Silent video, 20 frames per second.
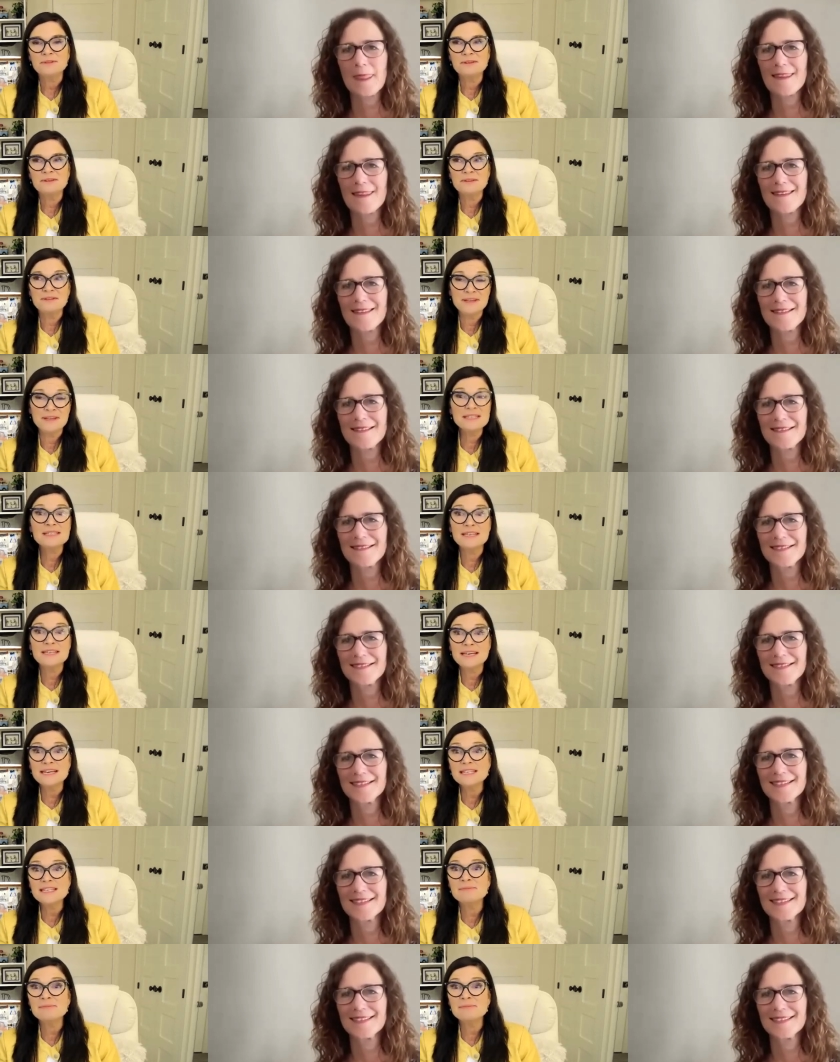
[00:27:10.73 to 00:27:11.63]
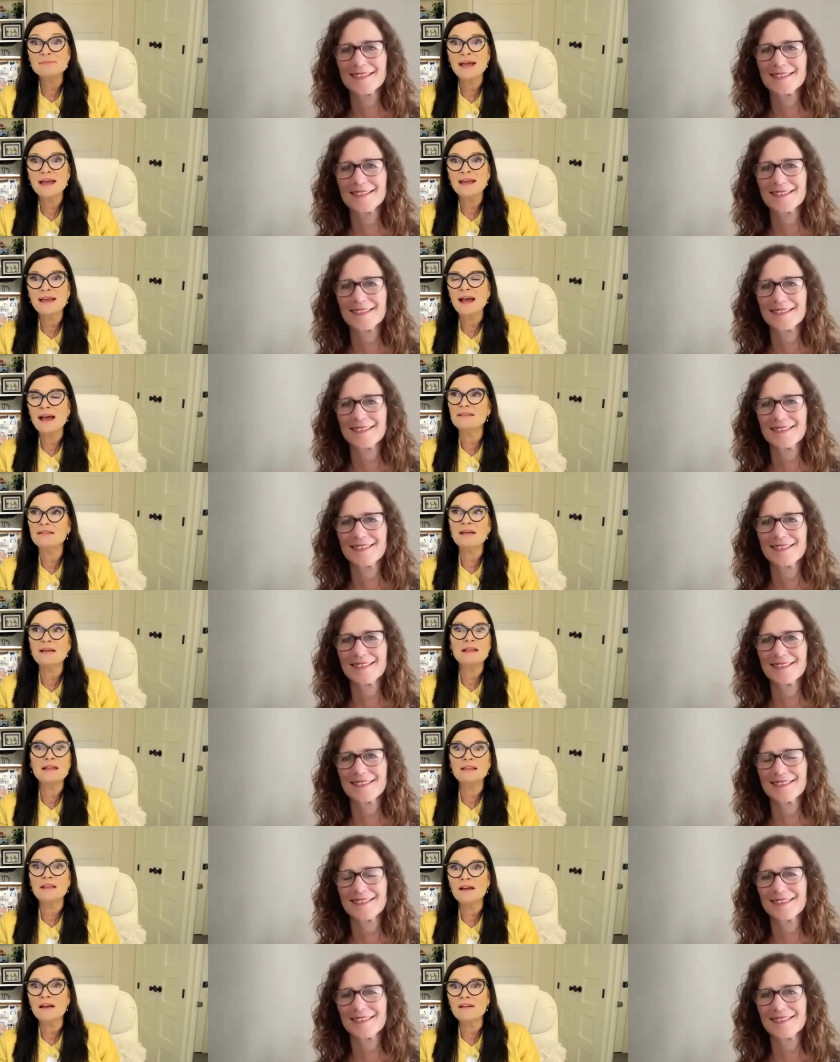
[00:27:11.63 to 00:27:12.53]
Speaker 1: this is my I,
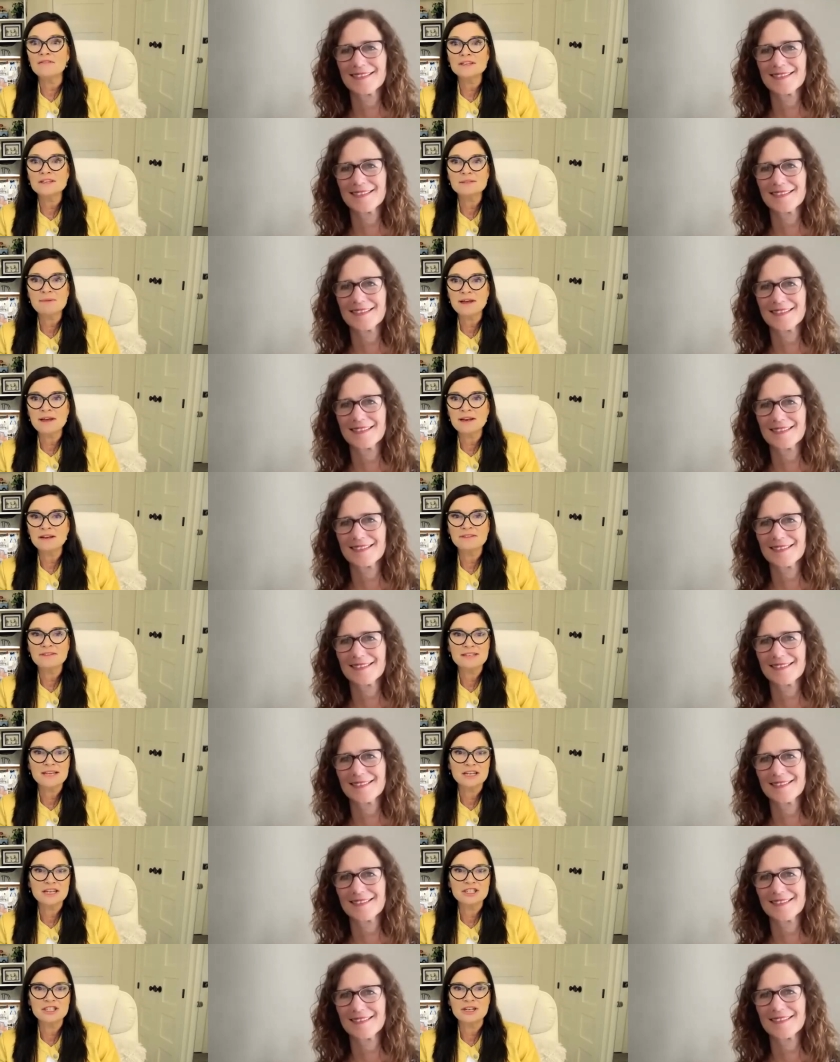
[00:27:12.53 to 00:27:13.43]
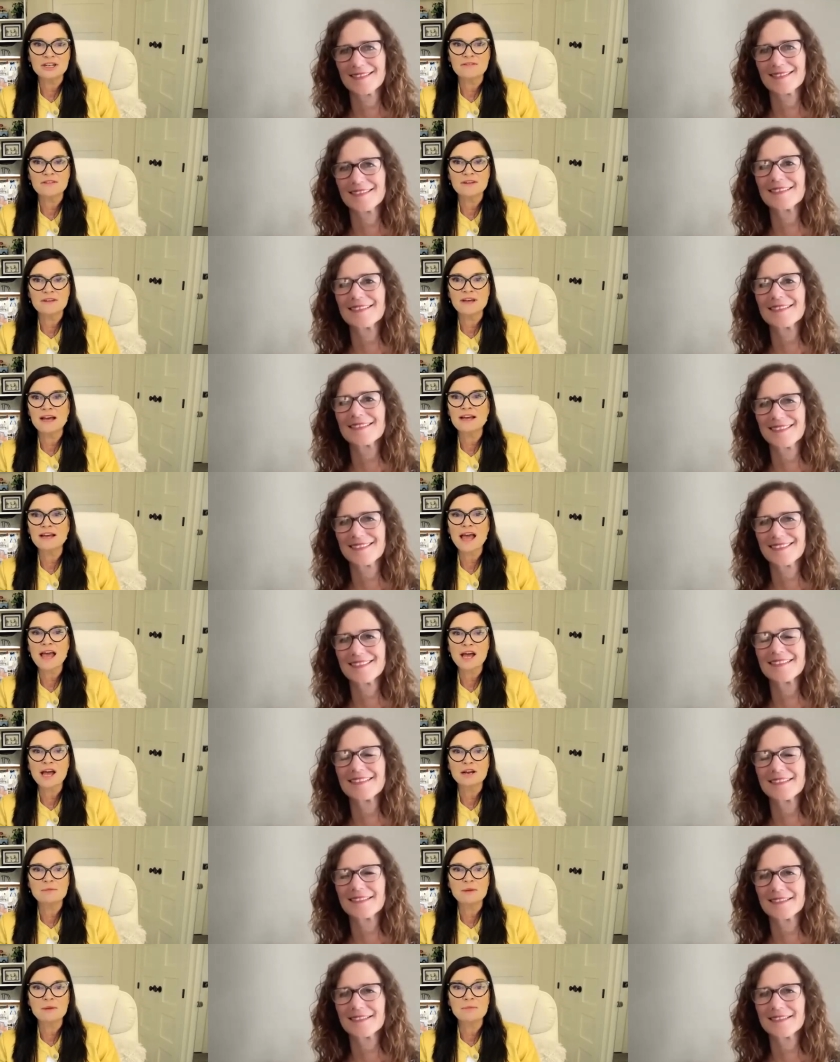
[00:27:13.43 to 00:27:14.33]
I love this manifestation of the
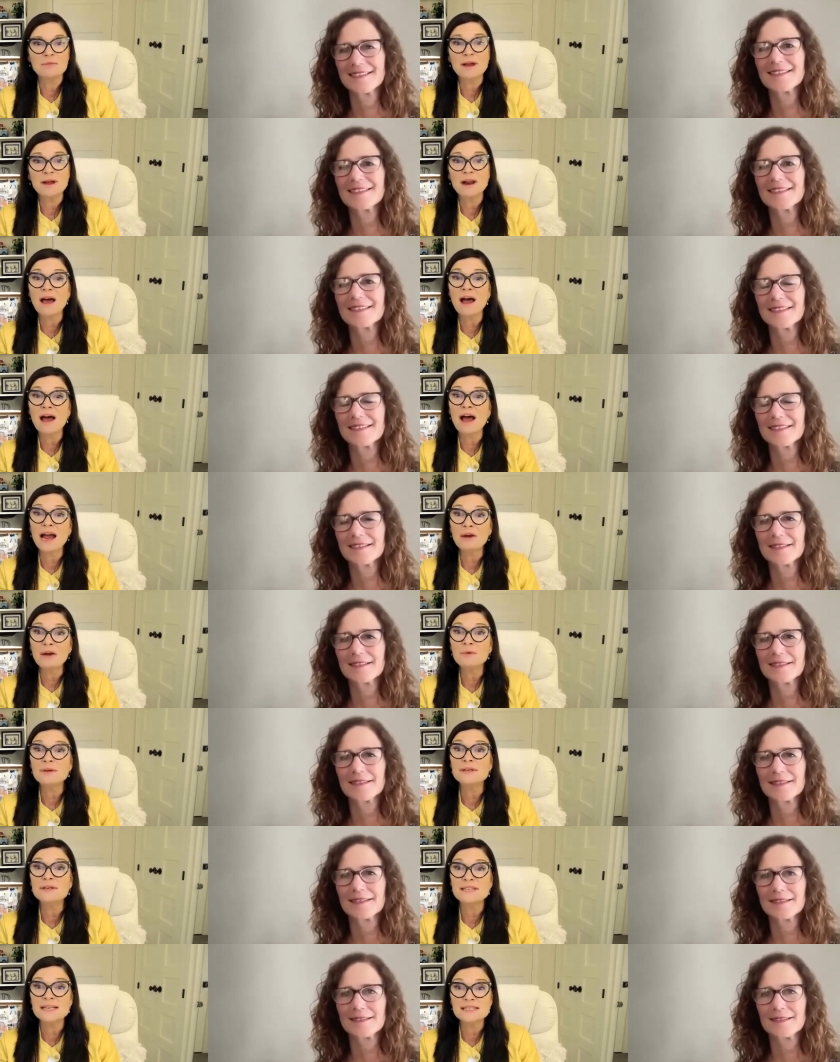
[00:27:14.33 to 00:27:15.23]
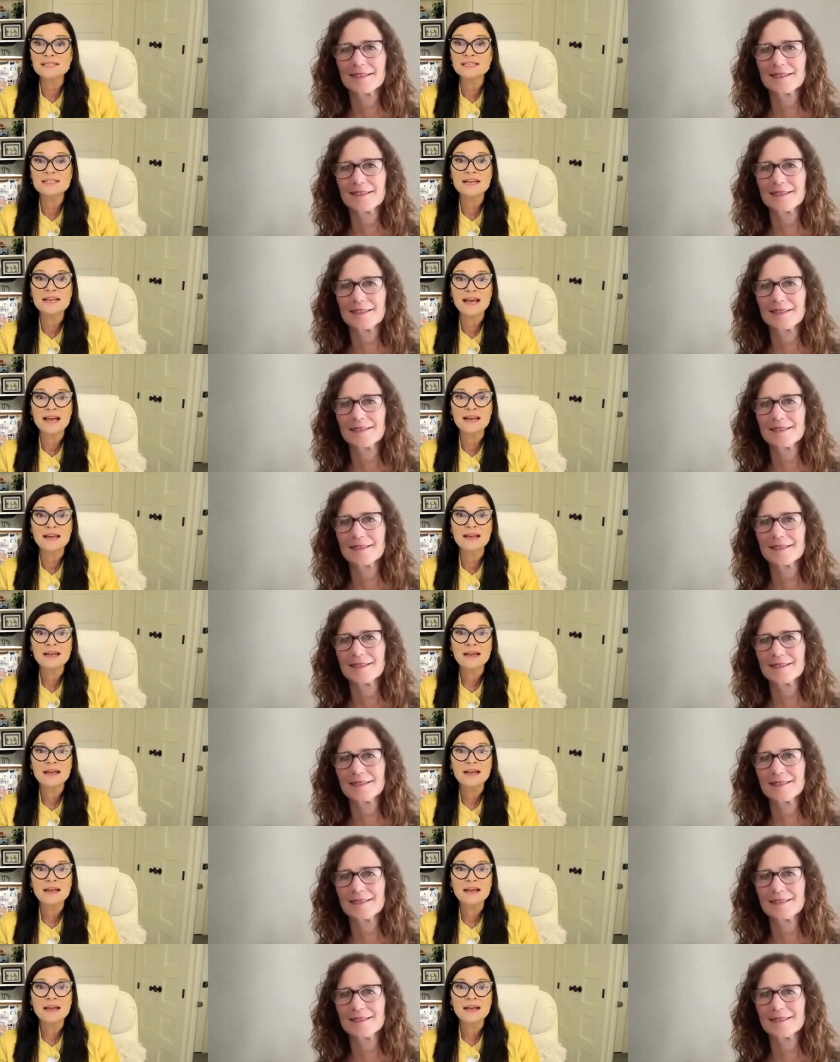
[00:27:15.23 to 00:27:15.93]
academy, but I resisted it.